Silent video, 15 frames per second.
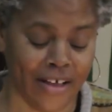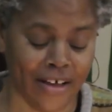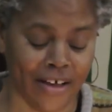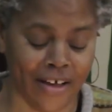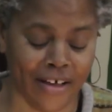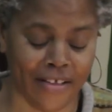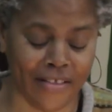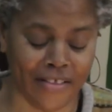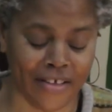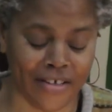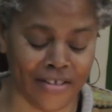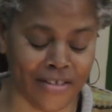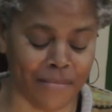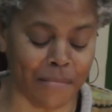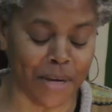Uh,
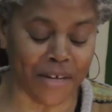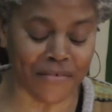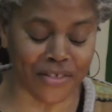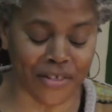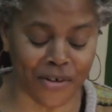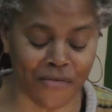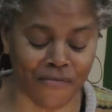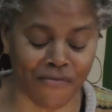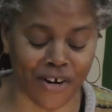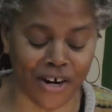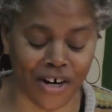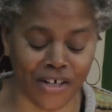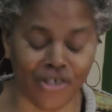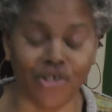this month so far,